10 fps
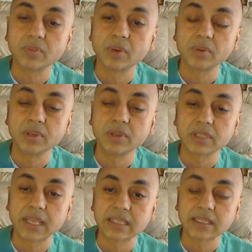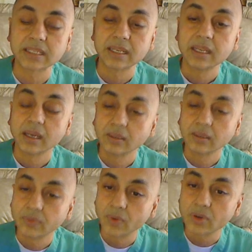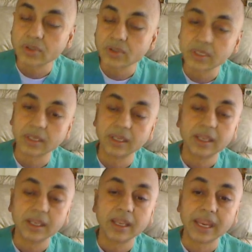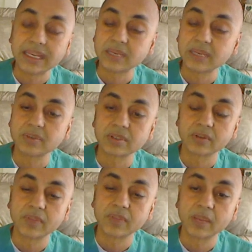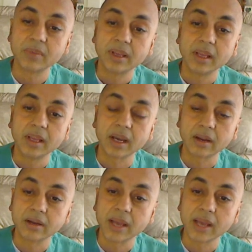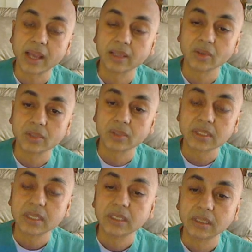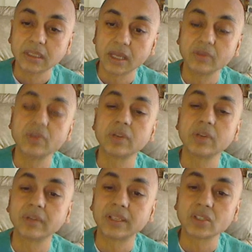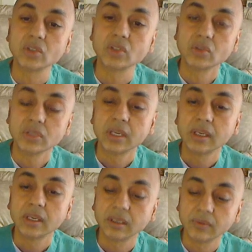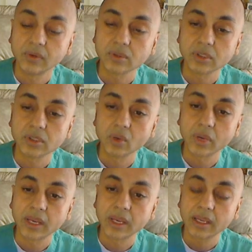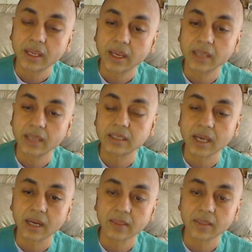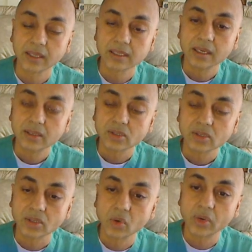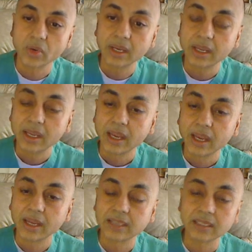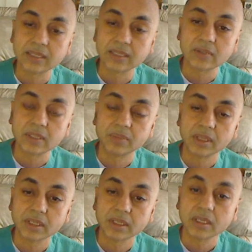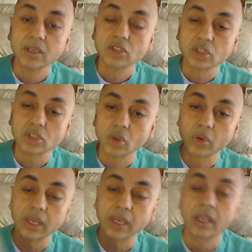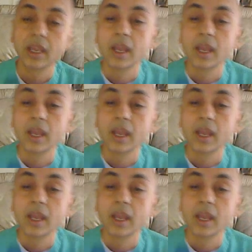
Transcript: of population has it. Unfortunately, eighty percent of them are undiagnosed. Now you don't have an excuse. If you're snoring and tiredness, snoring and excessive sleepiness, snoring,